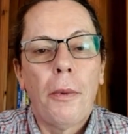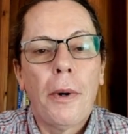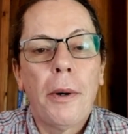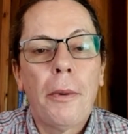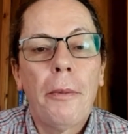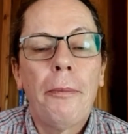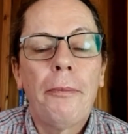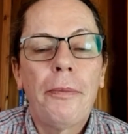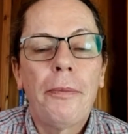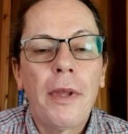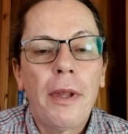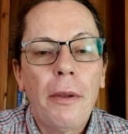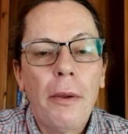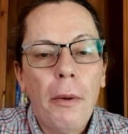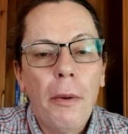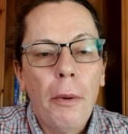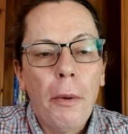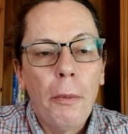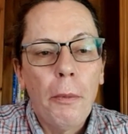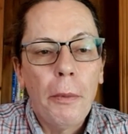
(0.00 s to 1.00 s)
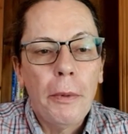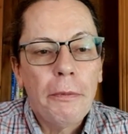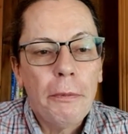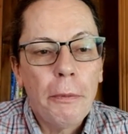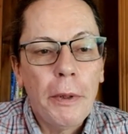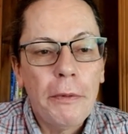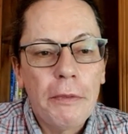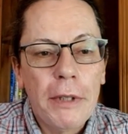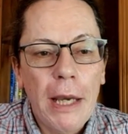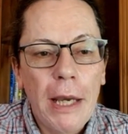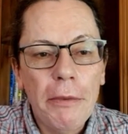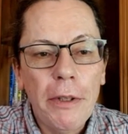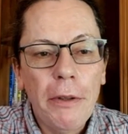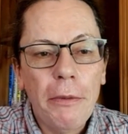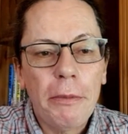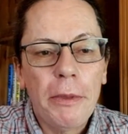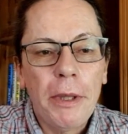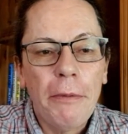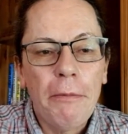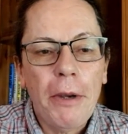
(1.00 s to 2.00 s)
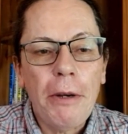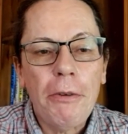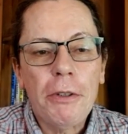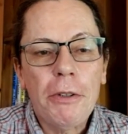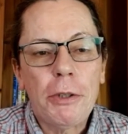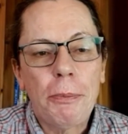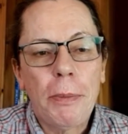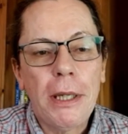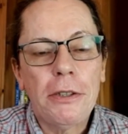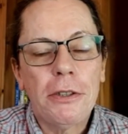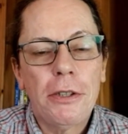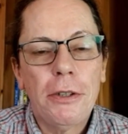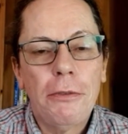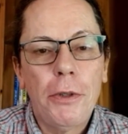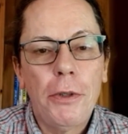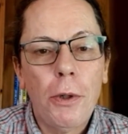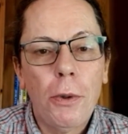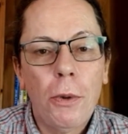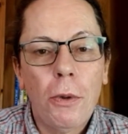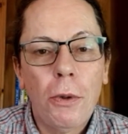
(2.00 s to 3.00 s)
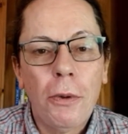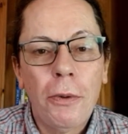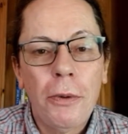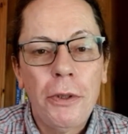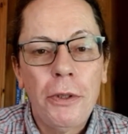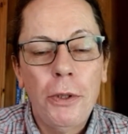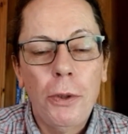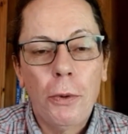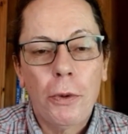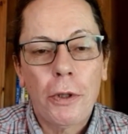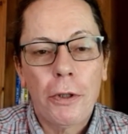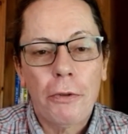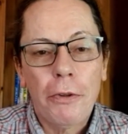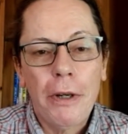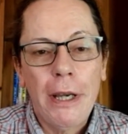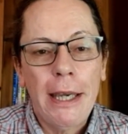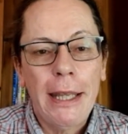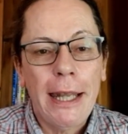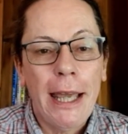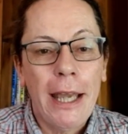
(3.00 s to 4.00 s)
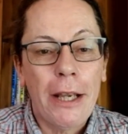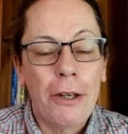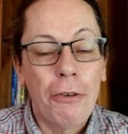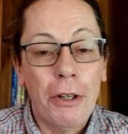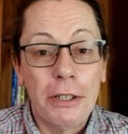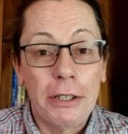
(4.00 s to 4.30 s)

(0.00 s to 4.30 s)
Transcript: Well, we've covered the various bits of your career there,